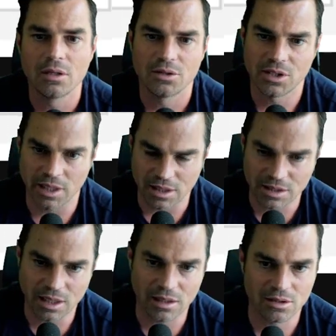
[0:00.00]

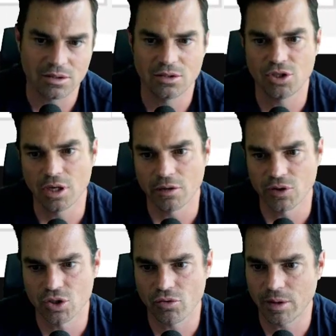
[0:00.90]
CSS,
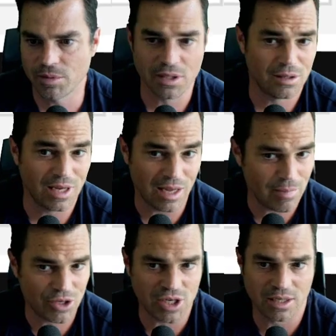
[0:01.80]
JavaScript, and
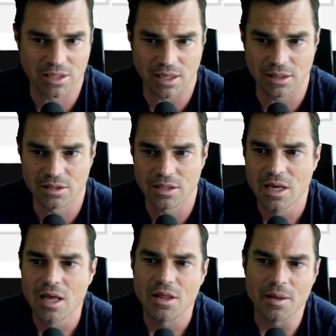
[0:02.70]
image assets
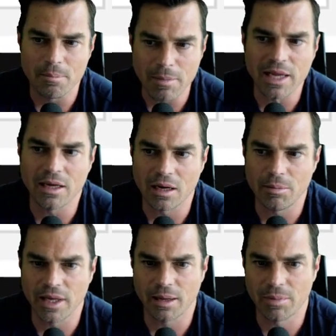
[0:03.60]
that make up
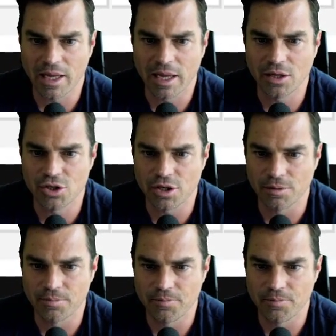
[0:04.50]
the application.